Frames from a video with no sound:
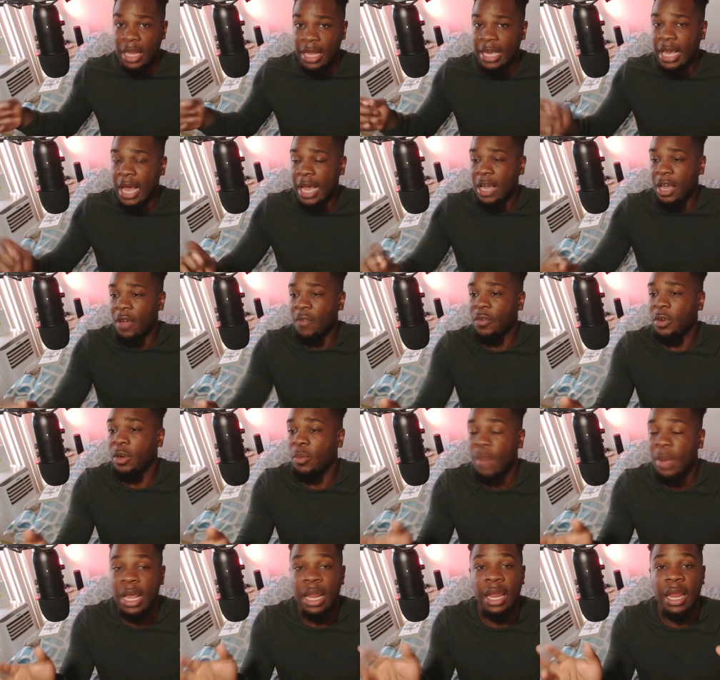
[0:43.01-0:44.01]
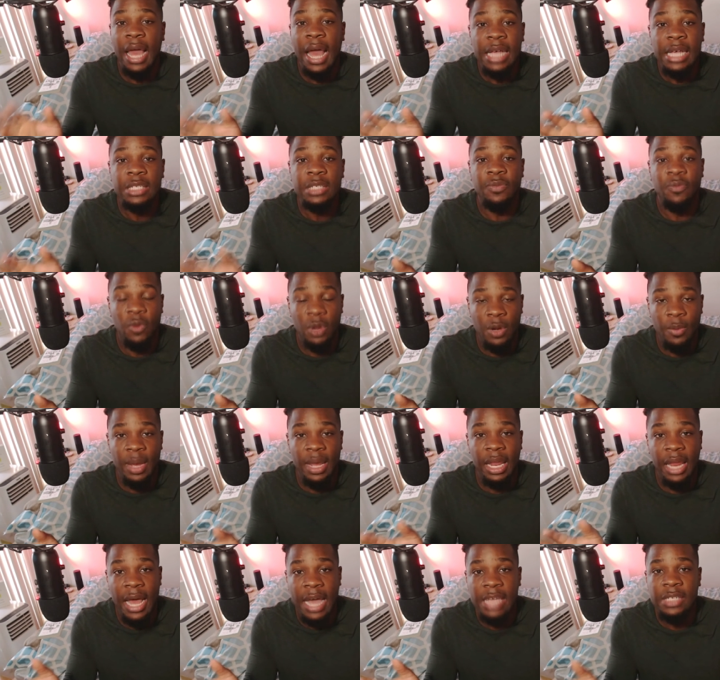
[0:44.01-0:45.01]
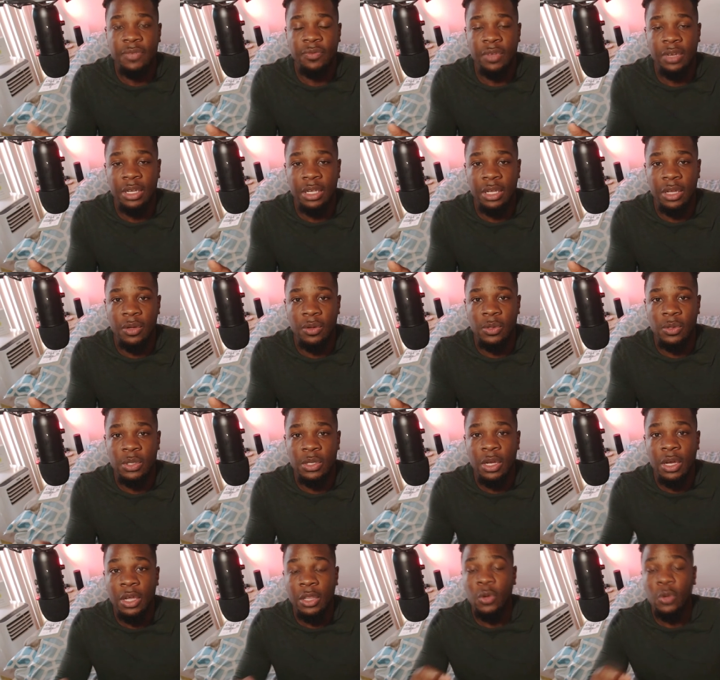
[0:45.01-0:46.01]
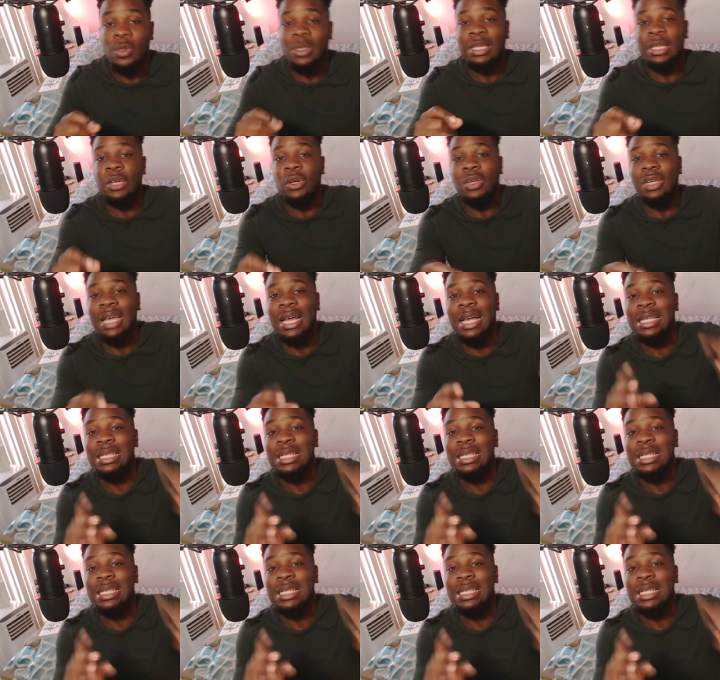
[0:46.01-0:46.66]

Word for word: like I covered in my last one of my last videos, there was literally